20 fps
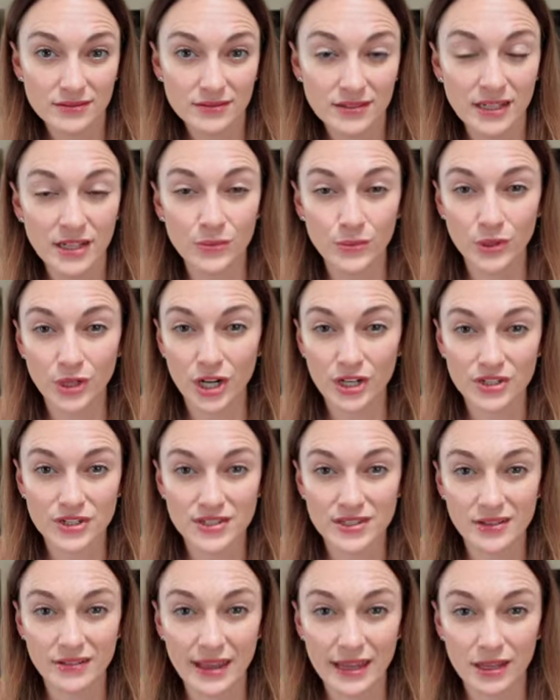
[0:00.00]
in regards
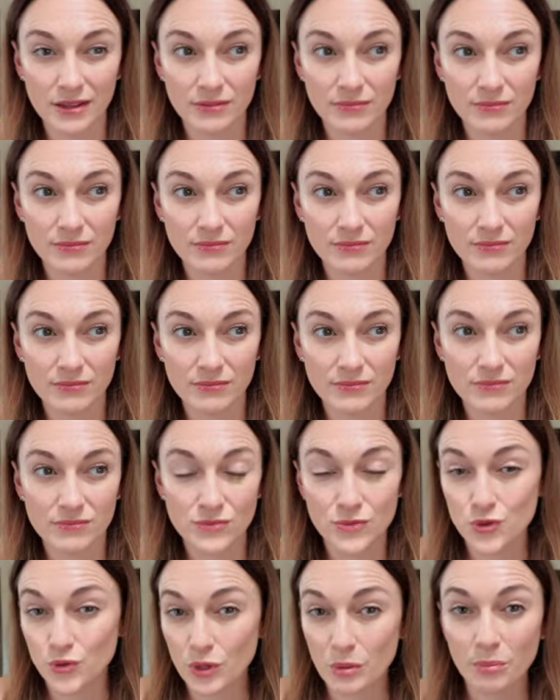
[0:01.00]
to like
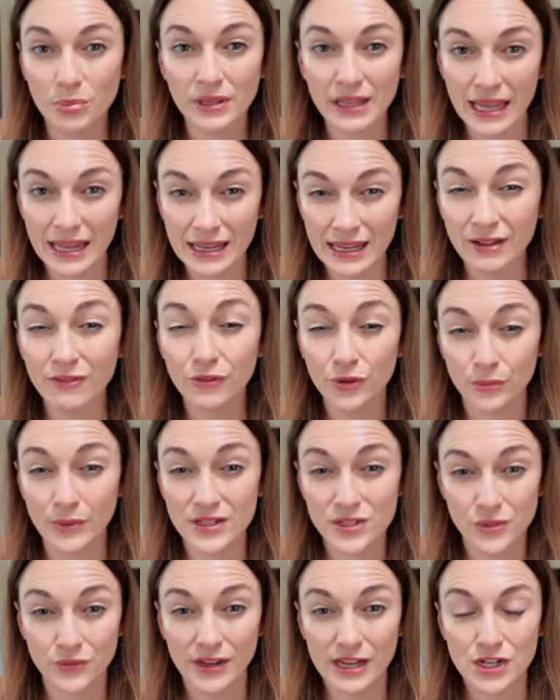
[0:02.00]
trip planning for
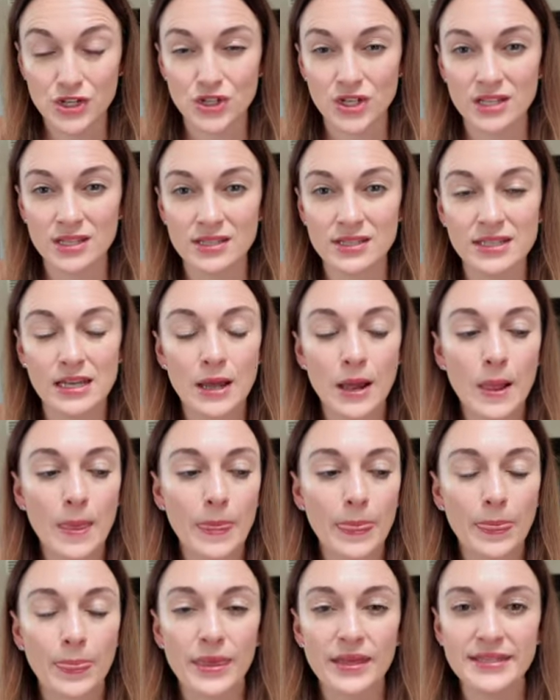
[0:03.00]
reservations,
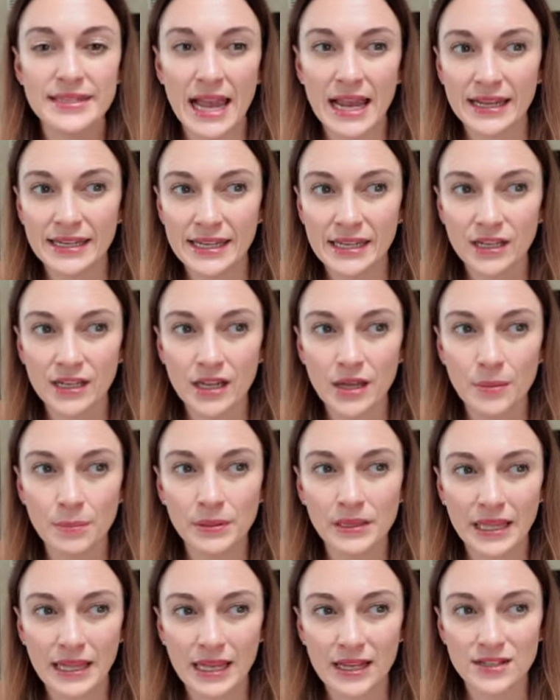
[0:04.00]
the dining
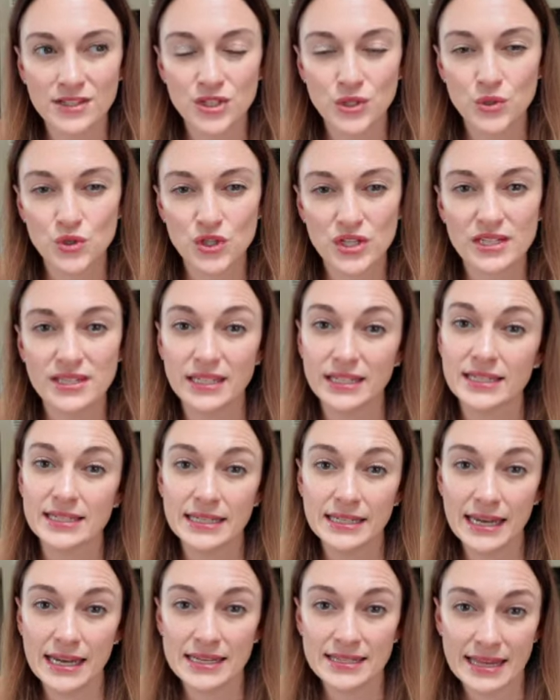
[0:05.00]
plans usually
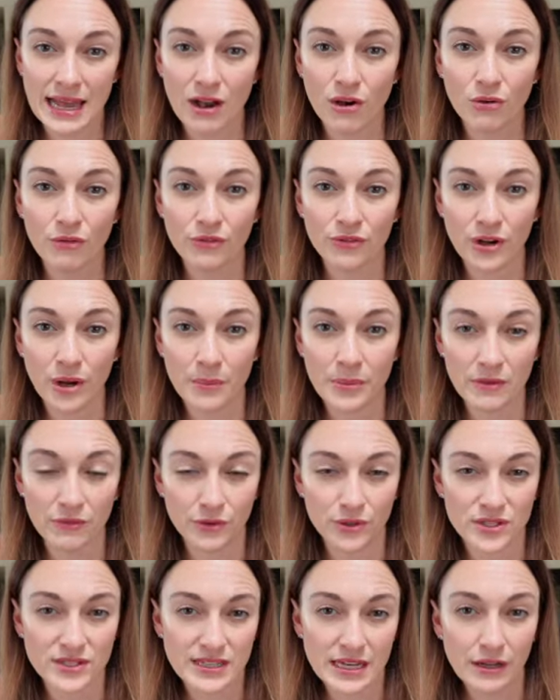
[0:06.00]
60 days out from the
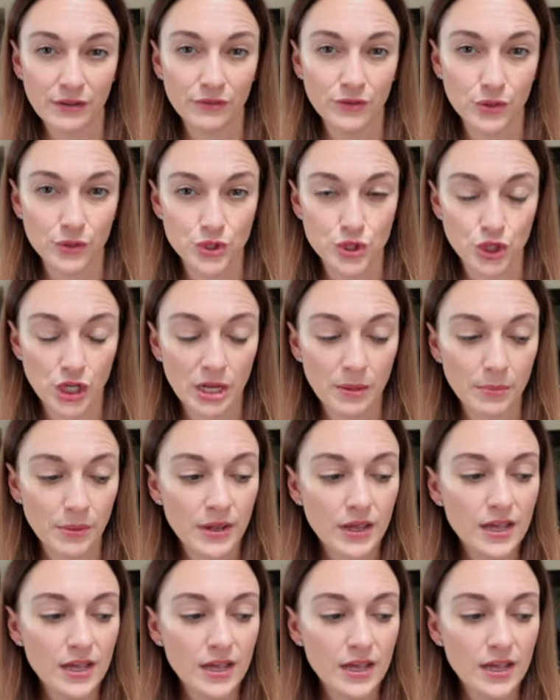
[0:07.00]
first day of your trip.